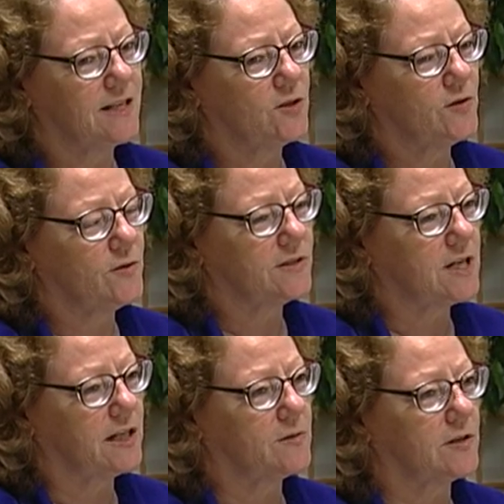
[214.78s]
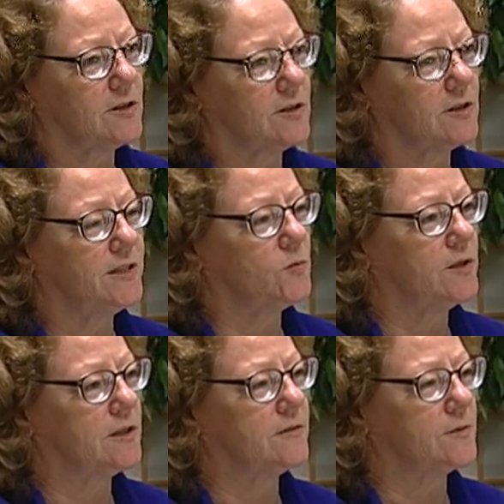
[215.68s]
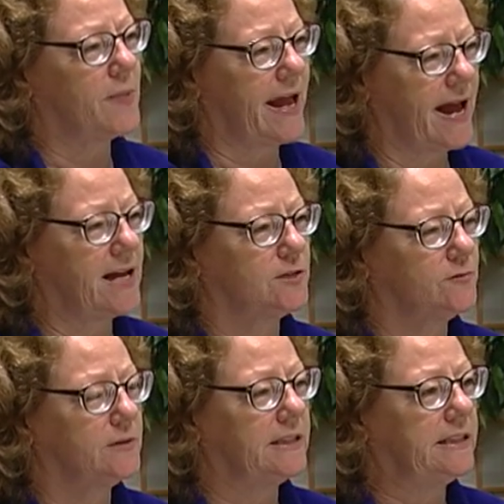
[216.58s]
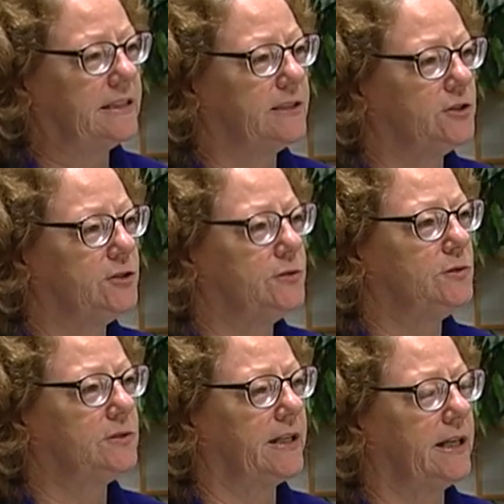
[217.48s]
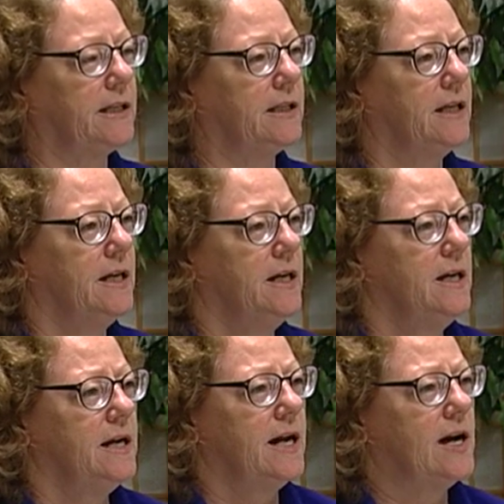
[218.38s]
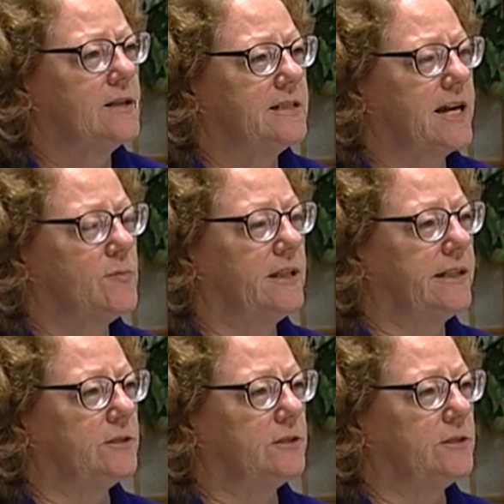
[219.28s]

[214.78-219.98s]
I know you were talking about also being aware of the past flooding issues and how does that play